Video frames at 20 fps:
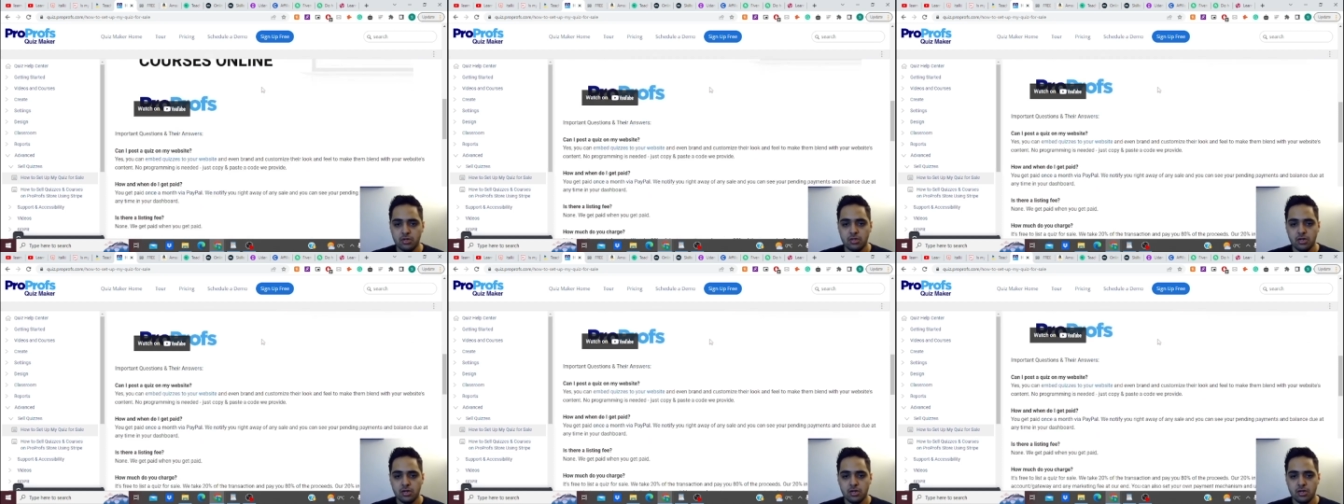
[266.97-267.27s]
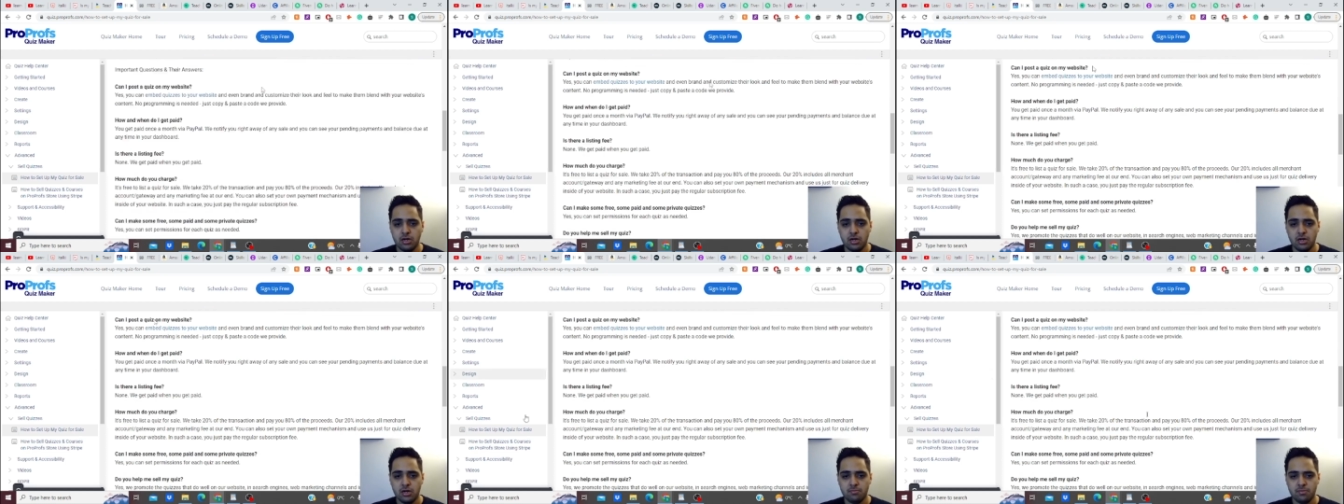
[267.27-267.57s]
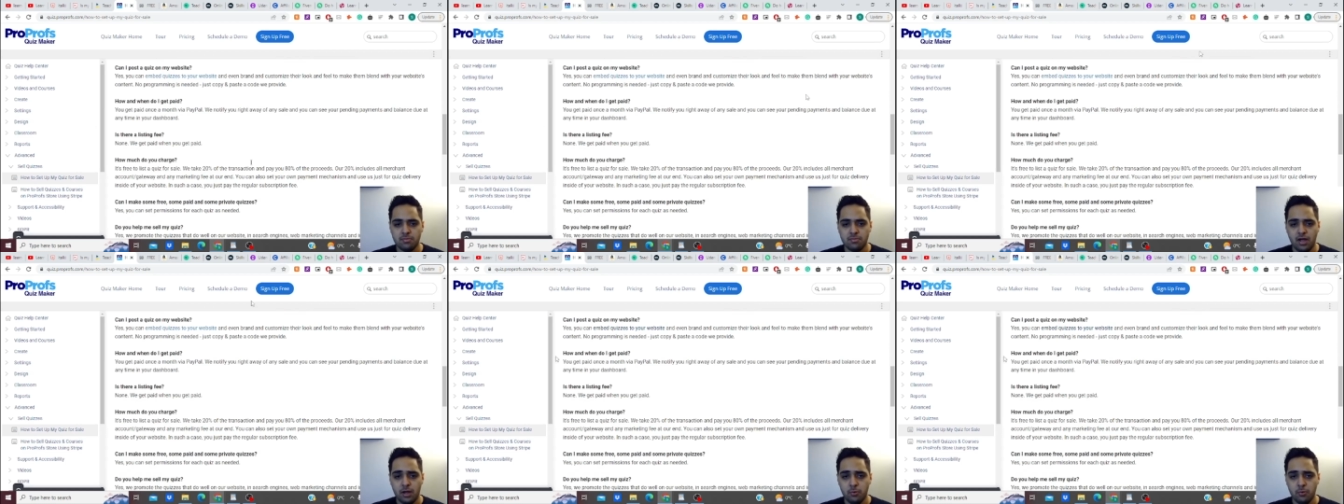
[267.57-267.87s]

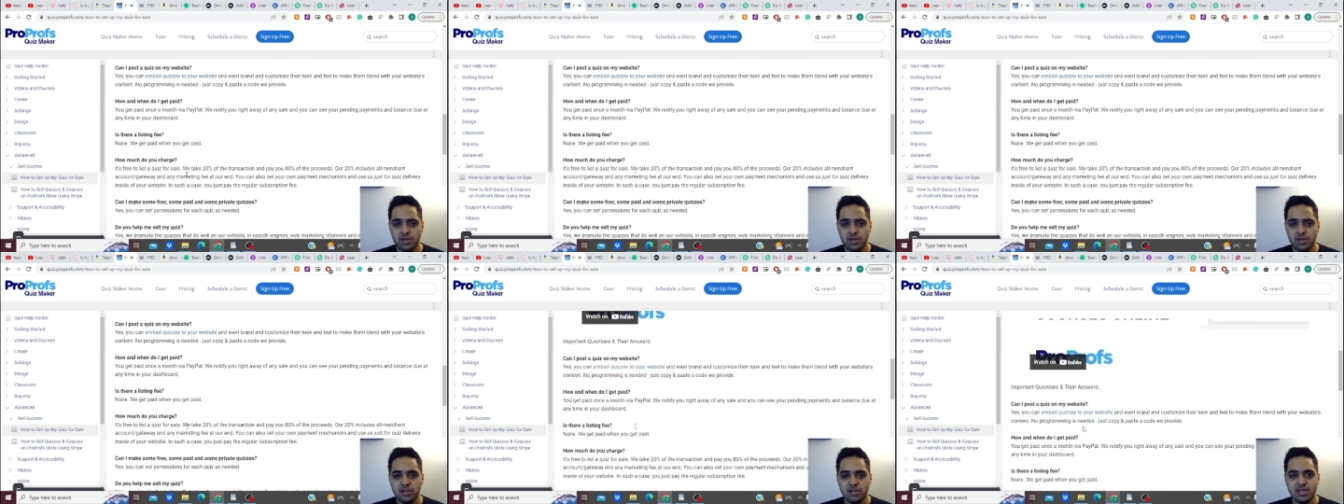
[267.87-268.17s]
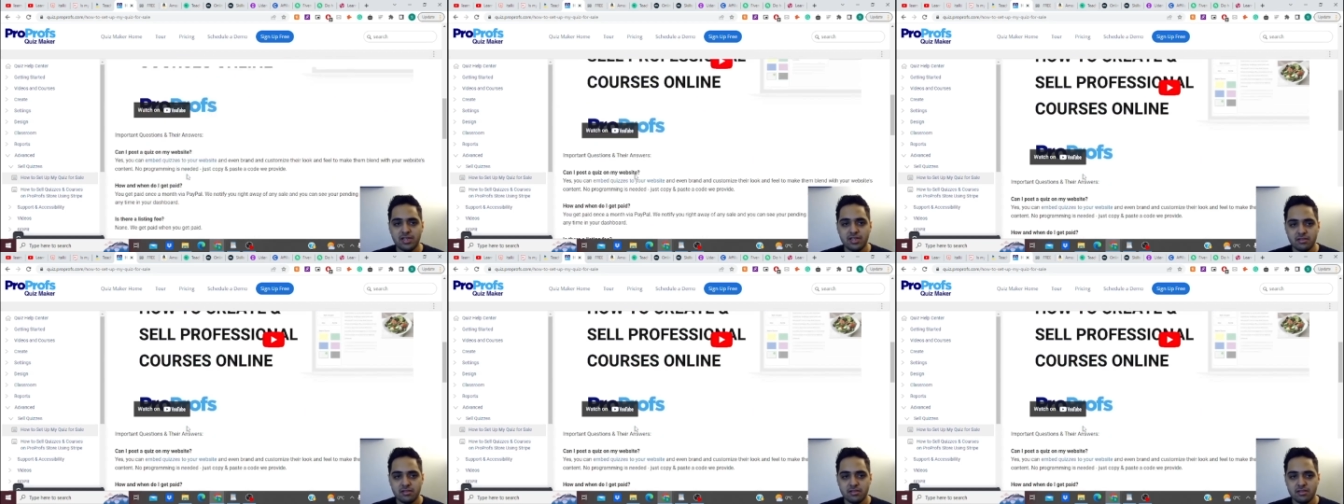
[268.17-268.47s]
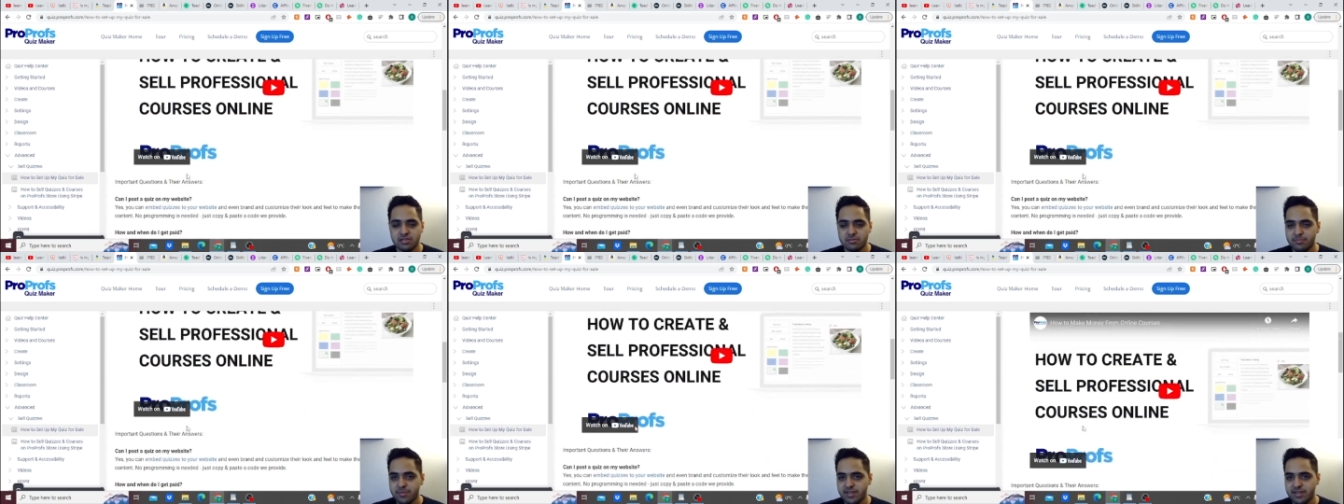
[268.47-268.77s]
I will link
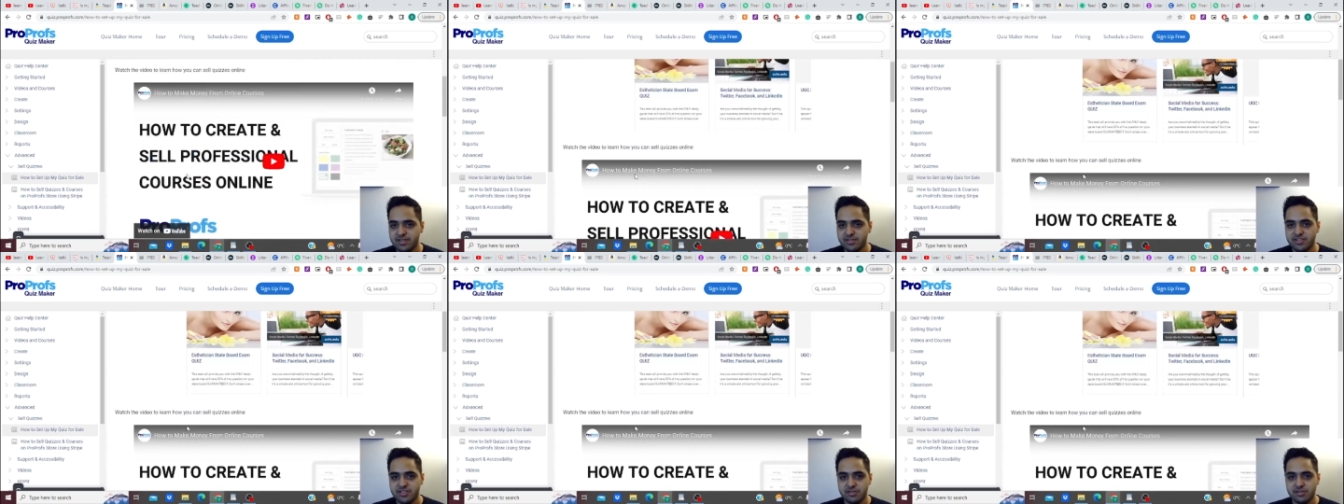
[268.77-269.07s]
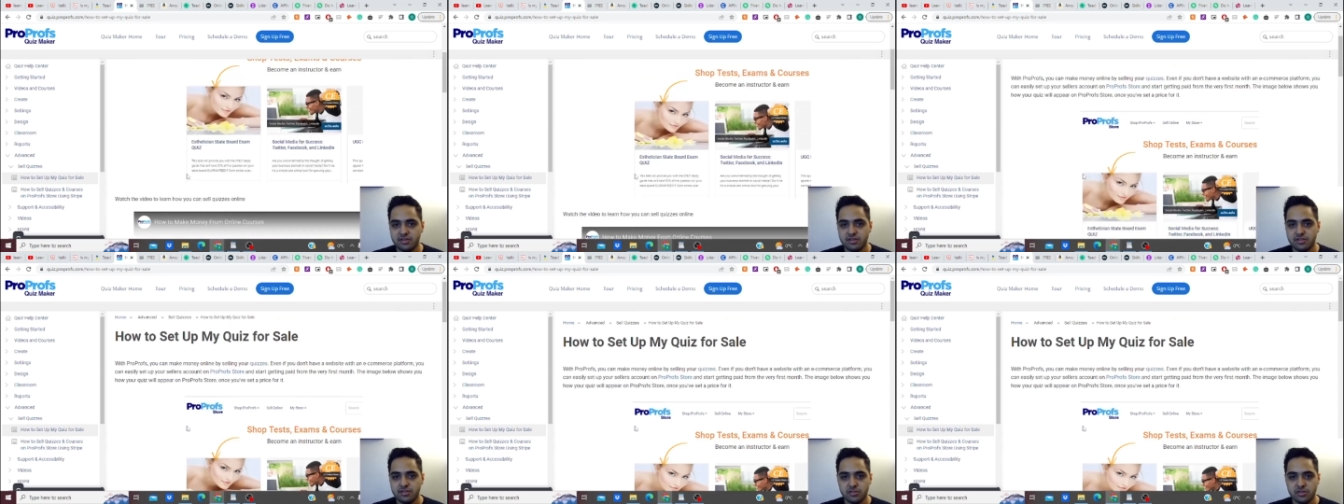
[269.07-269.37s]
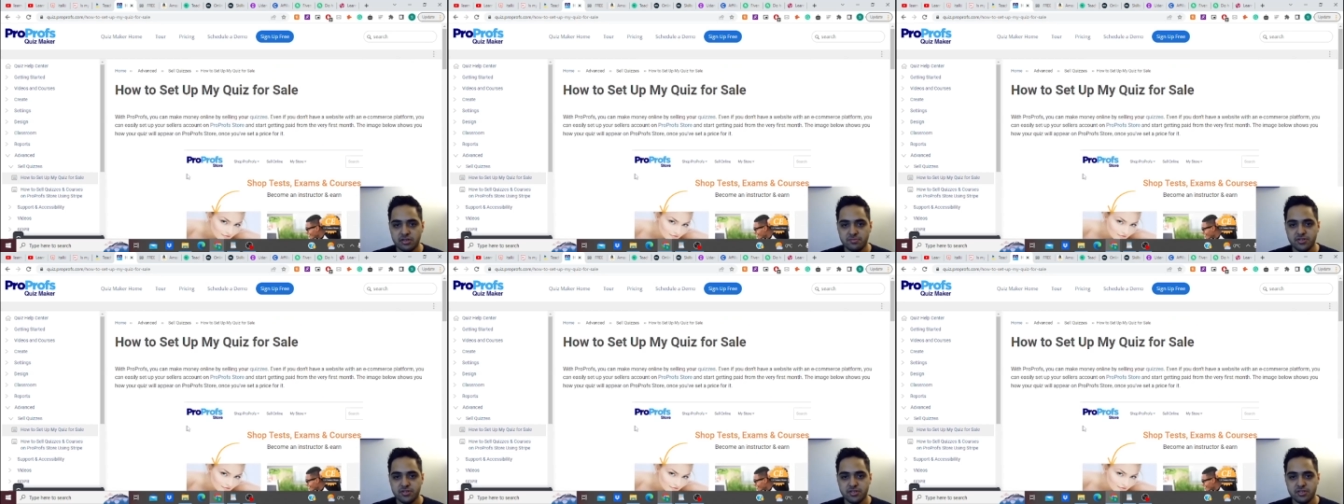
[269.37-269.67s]
this page in the
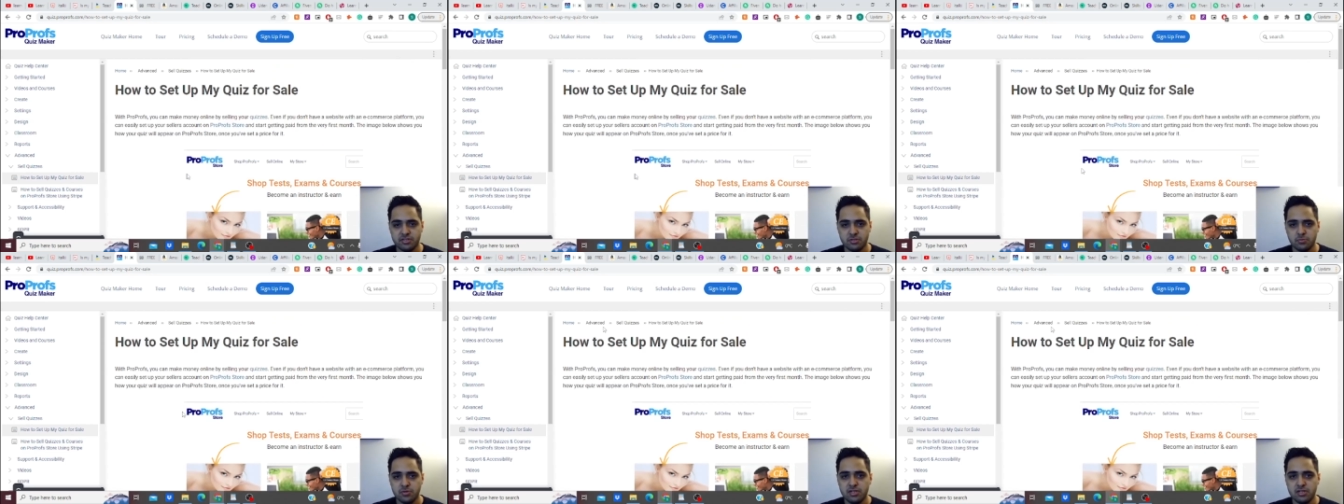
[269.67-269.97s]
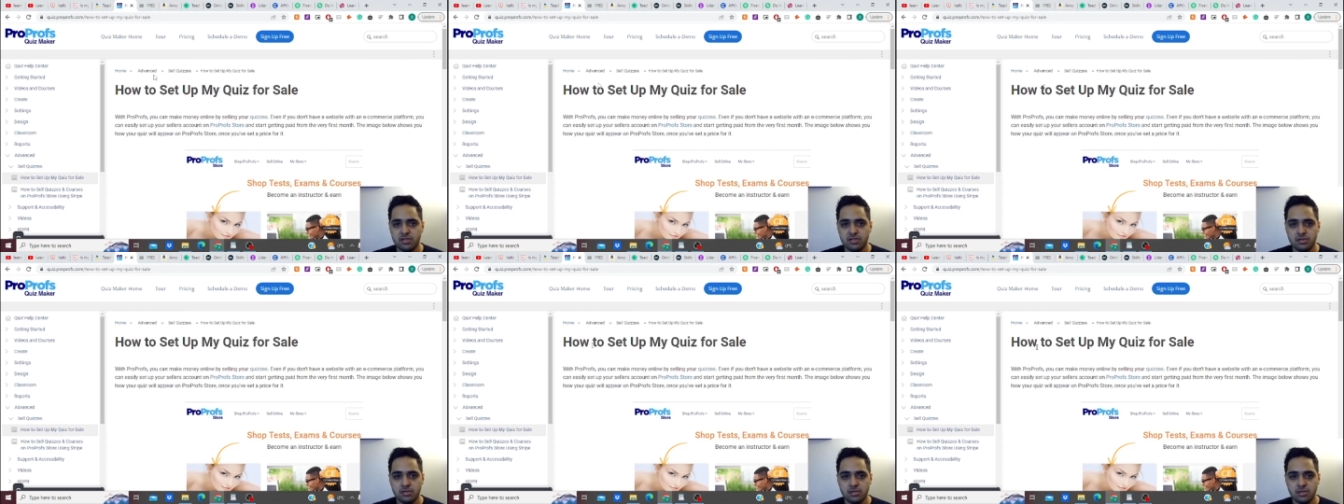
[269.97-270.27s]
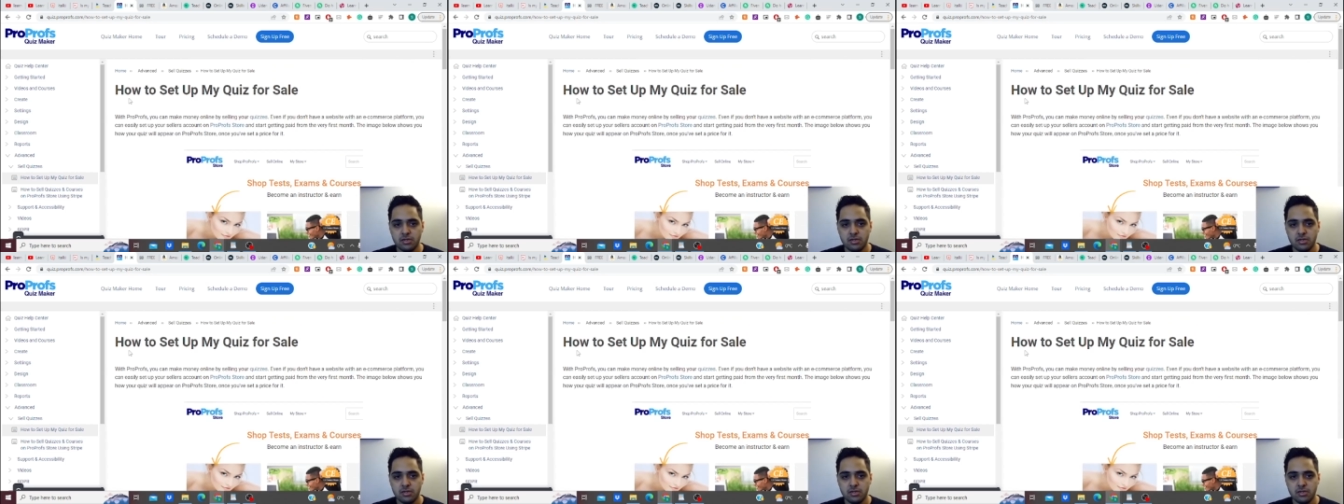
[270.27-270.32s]
description as well.